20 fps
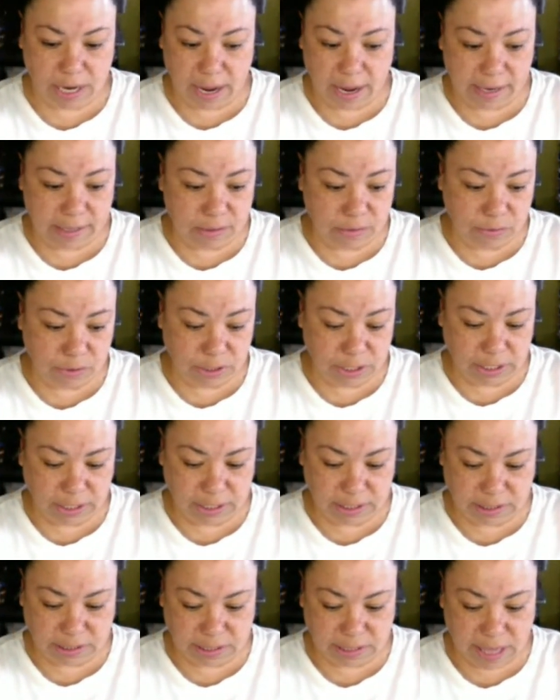I don't think
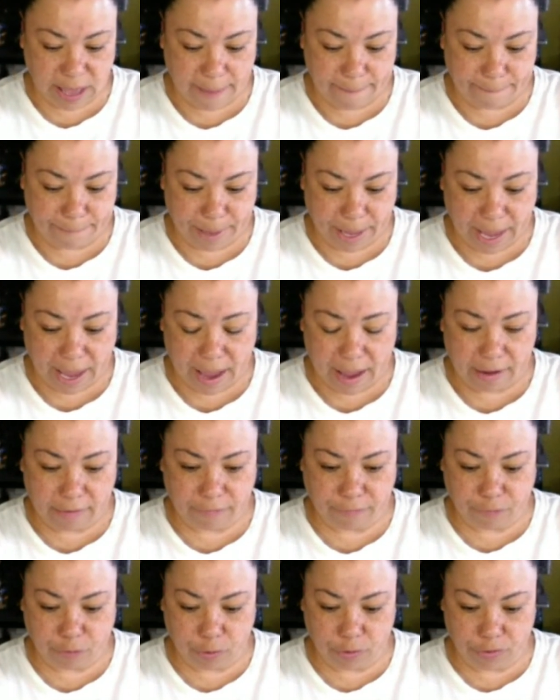it's that bad
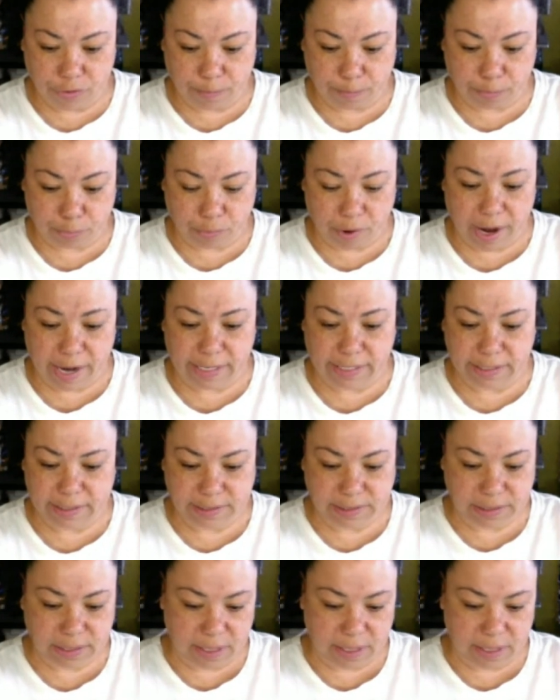for the price.